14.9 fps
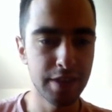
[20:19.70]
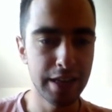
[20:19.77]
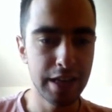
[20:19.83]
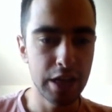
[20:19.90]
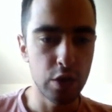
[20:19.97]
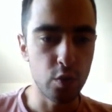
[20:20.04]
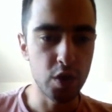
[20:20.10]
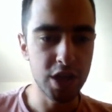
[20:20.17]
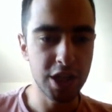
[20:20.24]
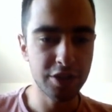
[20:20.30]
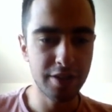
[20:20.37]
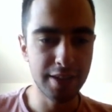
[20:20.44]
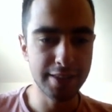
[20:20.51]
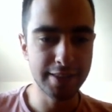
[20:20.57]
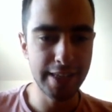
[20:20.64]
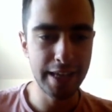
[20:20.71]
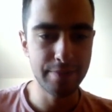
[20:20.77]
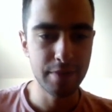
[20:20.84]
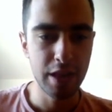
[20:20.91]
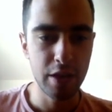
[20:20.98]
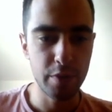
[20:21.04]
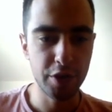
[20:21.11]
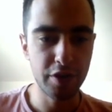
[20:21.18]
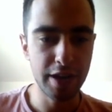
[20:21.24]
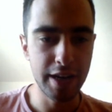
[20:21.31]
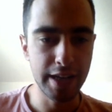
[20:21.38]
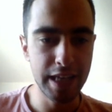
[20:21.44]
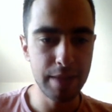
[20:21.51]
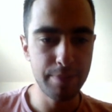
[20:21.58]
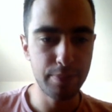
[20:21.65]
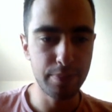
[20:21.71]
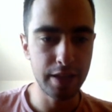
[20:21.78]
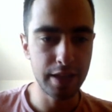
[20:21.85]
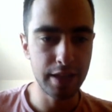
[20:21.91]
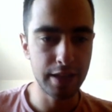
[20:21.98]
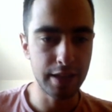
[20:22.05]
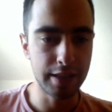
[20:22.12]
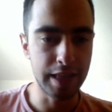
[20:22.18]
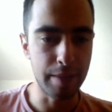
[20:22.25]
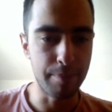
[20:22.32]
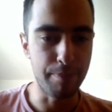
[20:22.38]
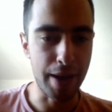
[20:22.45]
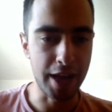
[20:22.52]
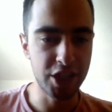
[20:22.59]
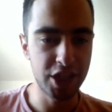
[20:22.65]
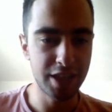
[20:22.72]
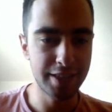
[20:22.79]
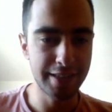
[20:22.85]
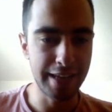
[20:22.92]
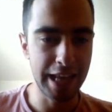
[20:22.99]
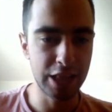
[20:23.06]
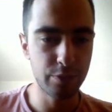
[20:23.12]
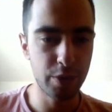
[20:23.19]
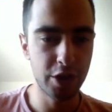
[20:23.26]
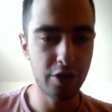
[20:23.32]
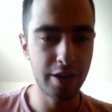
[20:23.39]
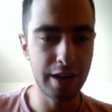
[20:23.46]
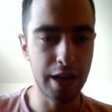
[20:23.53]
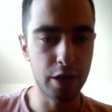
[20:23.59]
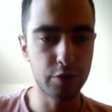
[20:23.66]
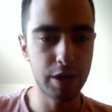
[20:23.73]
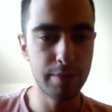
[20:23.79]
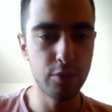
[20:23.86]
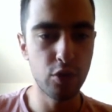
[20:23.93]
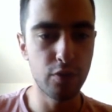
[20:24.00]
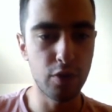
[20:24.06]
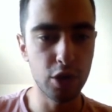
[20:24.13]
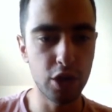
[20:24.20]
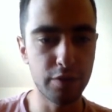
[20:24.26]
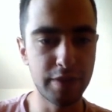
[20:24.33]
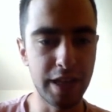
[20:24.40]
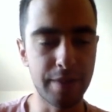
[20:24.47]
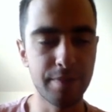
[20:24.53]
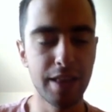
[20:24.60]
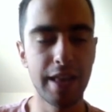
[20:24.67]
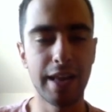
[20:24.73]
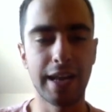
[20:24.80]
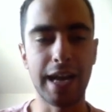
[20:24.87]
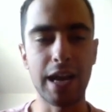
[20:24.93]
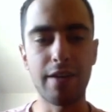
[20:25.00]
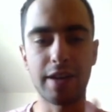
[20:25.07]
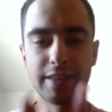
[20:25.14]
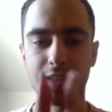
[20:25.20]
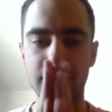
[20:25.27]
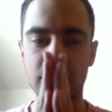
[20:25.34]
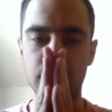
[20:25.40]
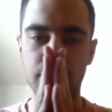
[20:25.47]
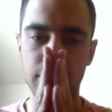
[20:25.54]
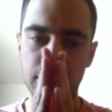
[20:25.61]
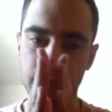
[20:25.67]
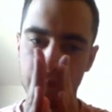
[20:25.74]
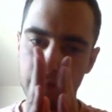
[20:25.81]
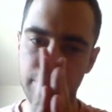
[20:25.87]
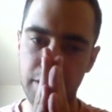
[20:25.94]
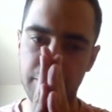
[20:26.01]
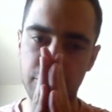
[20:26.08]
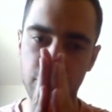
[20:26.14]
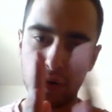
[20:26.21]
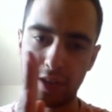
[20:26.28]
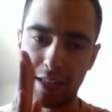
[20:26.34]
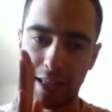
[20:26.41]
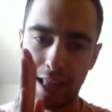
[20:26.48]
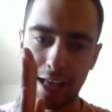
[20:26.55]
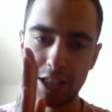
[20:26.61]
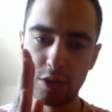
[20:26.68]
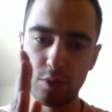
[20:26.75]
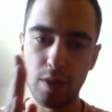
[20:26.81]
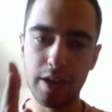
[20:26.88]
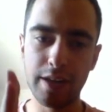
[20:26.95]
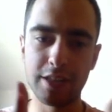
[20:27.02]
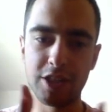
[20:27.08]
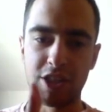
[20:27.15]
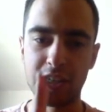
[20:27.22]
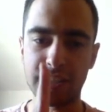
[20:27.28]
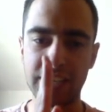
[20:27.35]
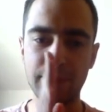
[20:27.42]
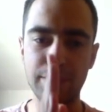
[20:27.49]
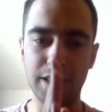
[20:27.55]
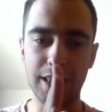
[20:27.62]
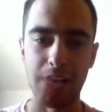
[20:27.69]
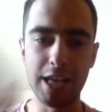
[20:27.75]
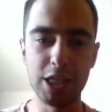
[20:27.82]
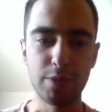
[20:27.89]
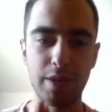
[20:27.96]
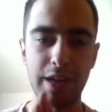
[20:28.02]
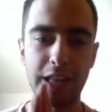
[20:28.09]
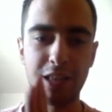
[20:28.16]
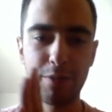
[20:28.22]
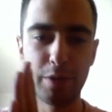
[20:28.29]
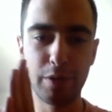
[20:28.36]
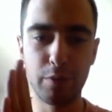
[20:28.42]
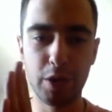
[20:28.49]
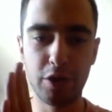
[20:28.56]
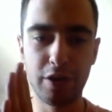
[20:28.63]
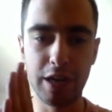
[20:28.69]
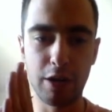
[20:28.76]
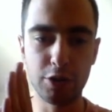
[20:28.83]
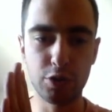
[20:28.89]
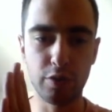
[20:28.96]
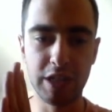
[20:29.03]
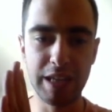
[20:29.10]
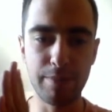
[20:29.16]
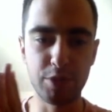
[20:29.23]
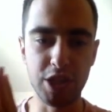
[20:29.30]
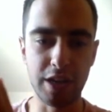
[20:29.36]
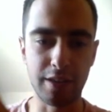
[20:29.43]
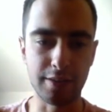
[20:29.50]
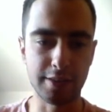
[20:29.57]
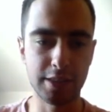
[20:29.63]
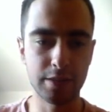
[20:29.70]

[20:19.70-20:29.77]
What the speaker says: we're just gonna say we're gonna keep the batches, and we're gonna remove all of the characters before the last one. Just keep the last one, and then we're gonna also keep channels.